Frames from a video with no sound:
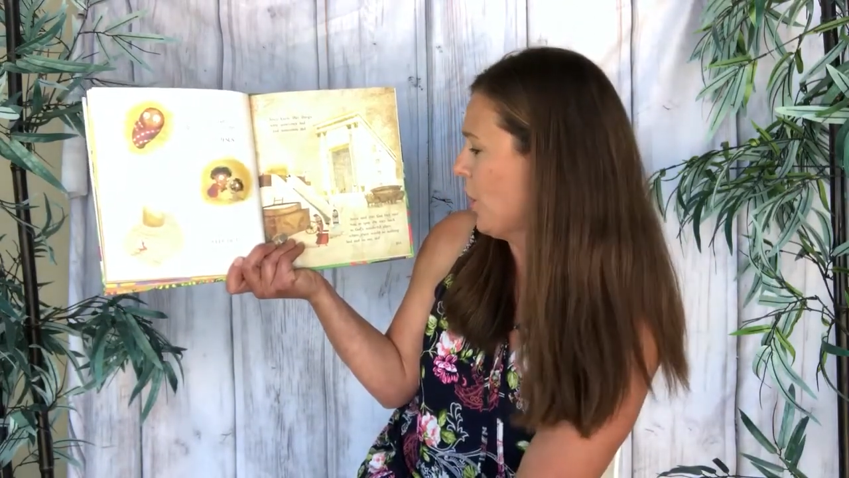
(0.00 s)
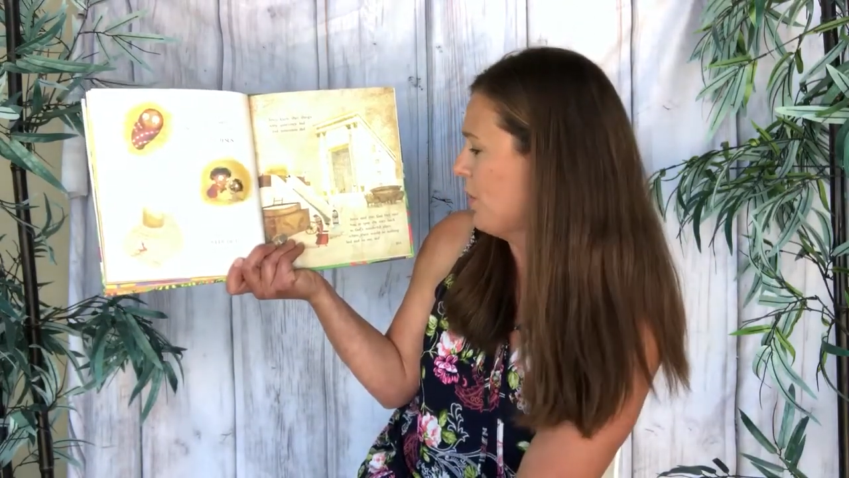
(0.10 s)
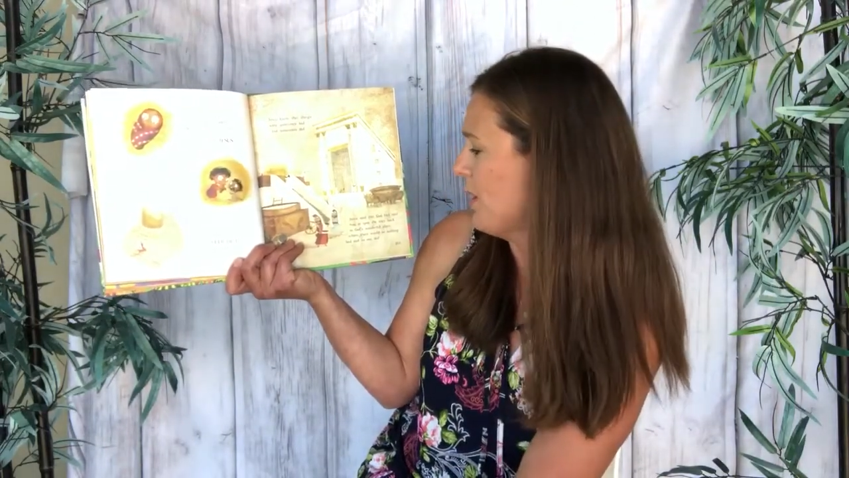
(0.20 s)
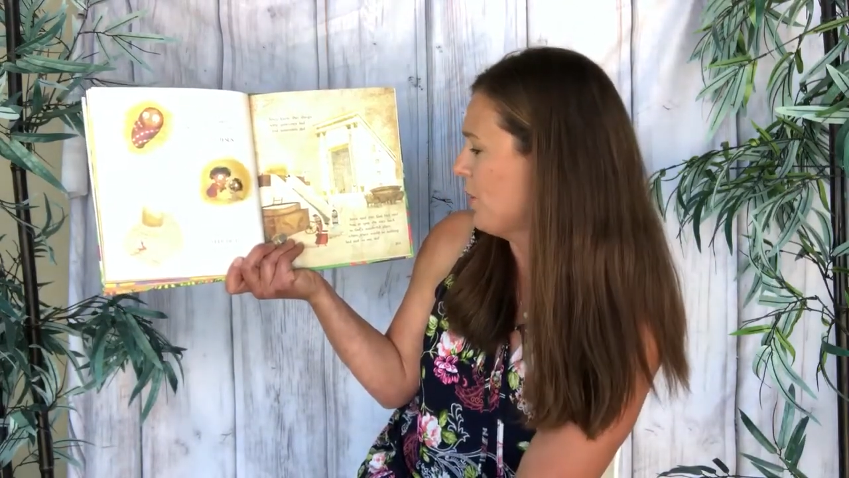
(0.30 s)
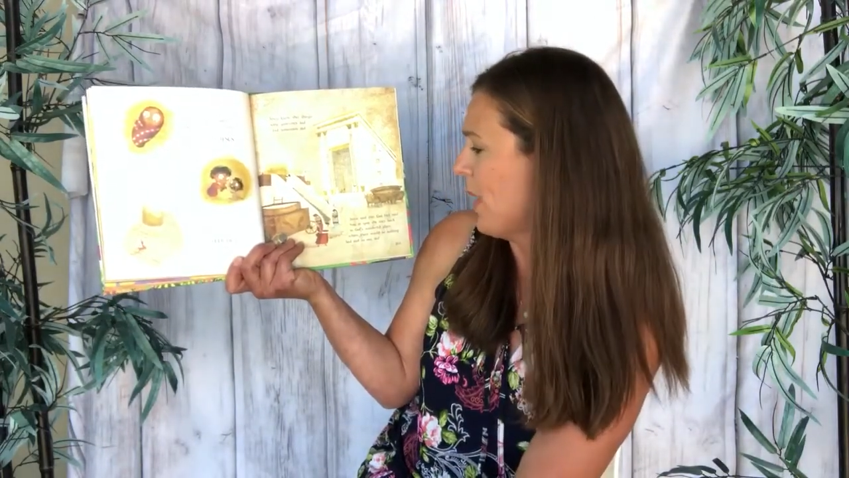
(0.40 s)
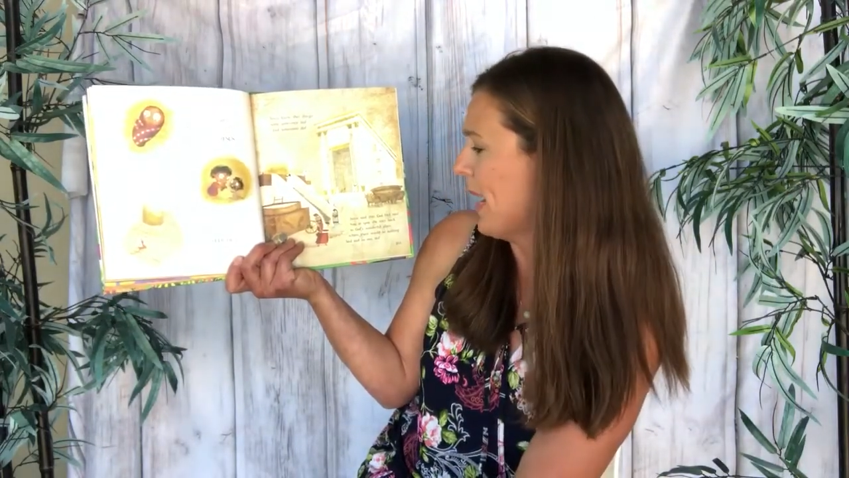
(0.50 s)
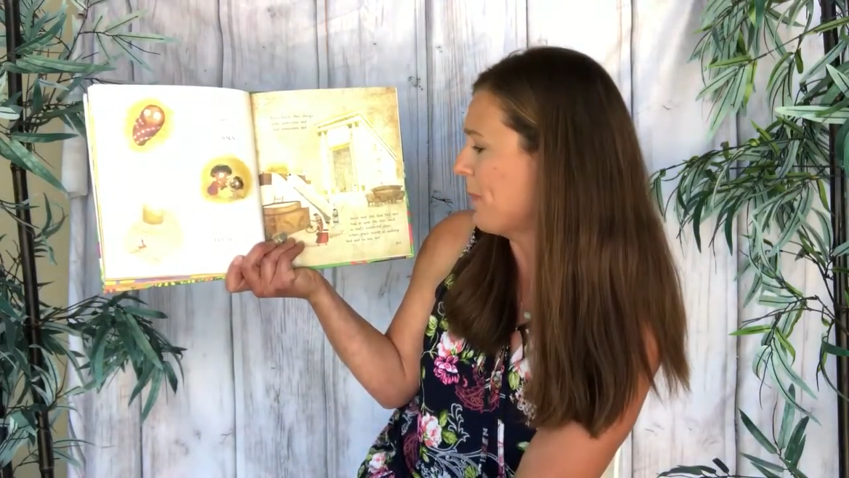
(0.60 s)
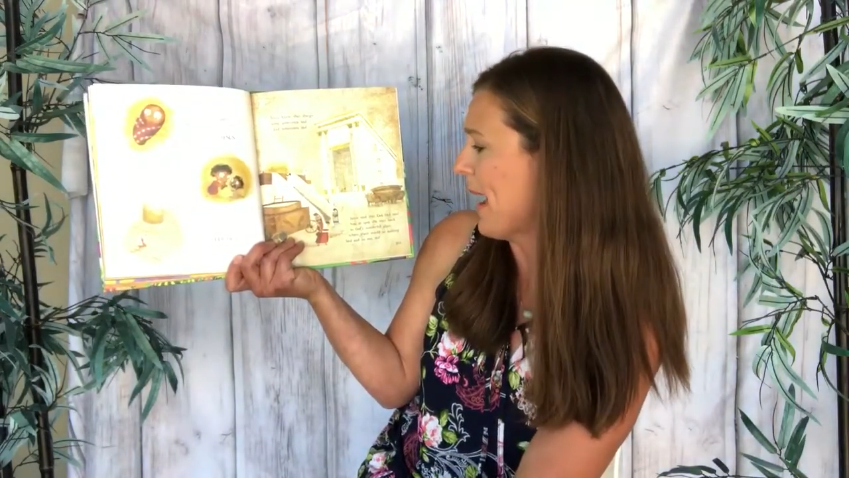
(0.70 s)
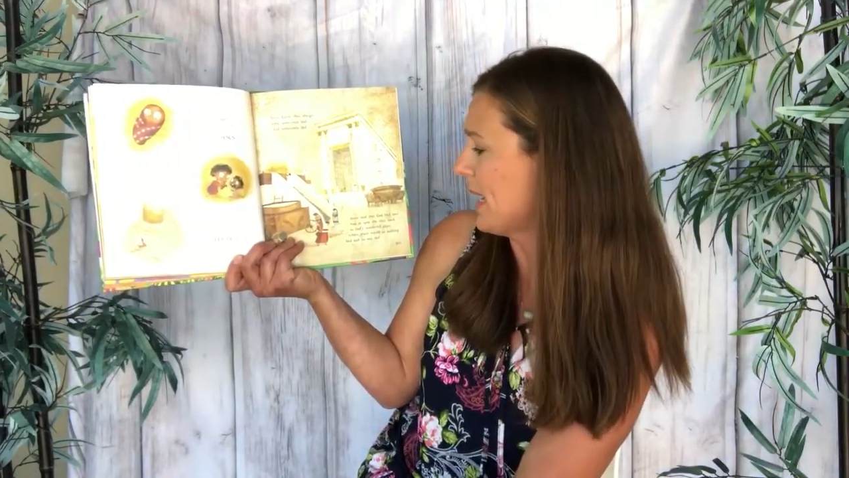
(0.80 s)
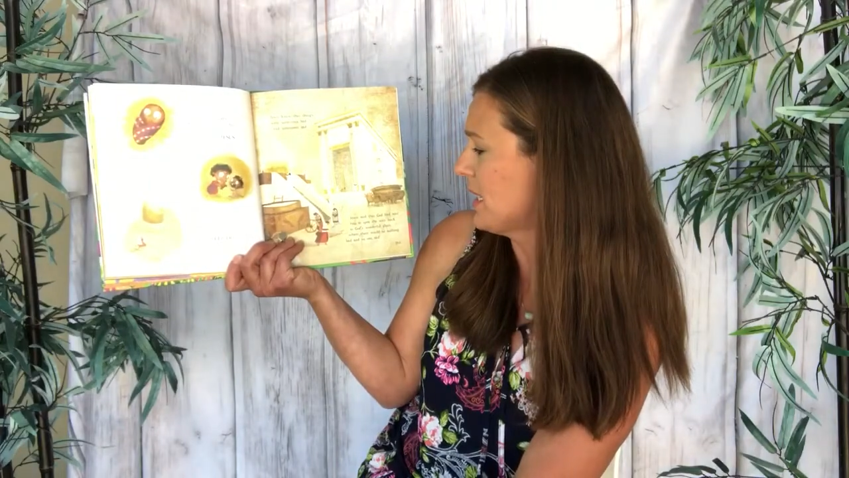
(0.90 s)
open the way
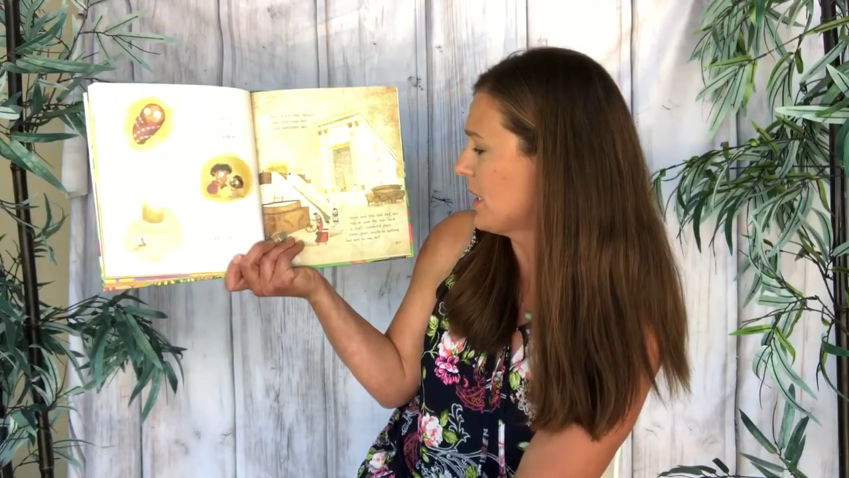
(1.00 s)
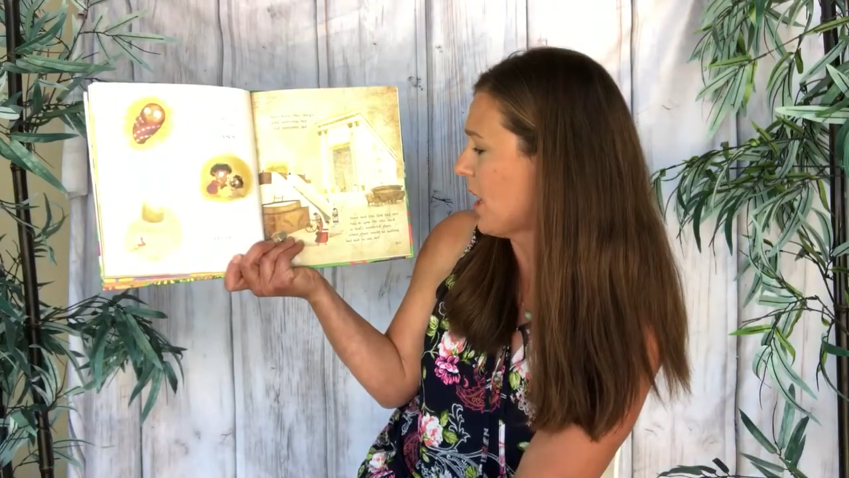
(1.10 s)
back to